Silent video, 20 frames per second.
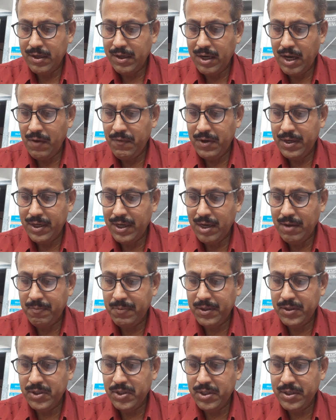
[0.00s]
gravity and
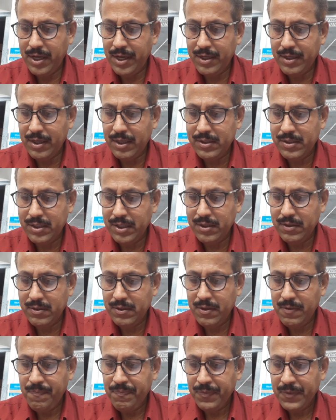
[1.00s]
pressure die
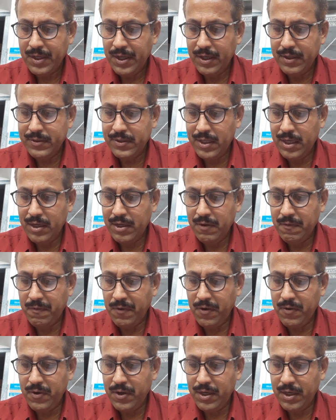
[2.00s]
castings. Excellent
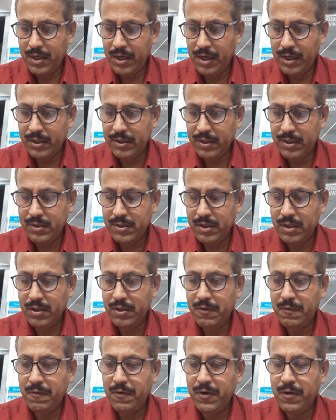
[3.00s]
foundry
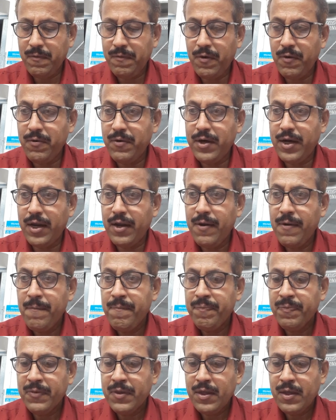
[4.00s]
characteristics for a foundry
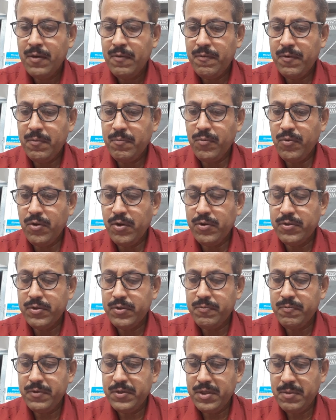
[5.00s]
for molds,
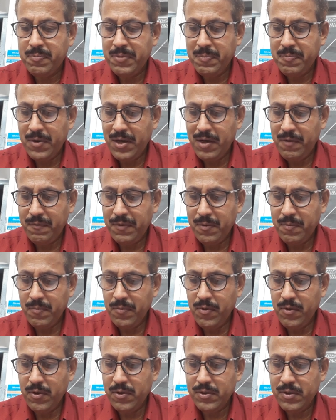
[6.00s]
which are preparing for
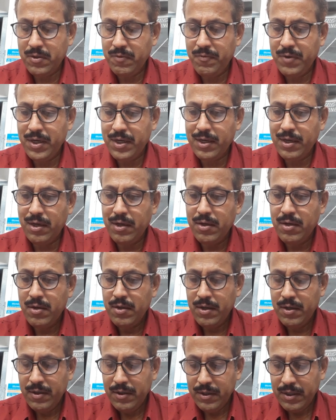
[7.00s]
molds, vehicle
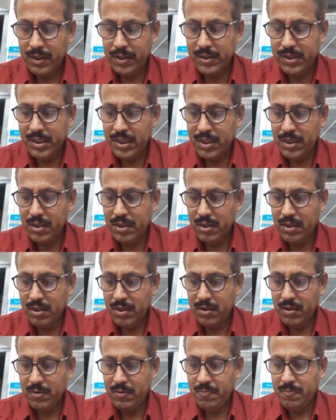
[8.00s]
engine
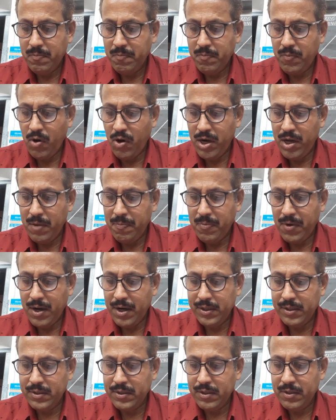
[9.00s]
body
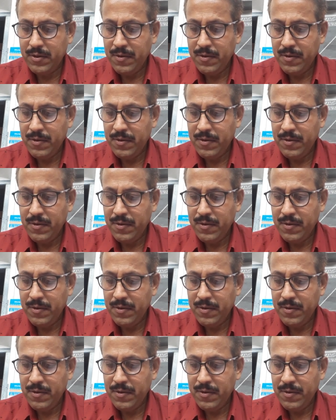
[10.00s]
parts.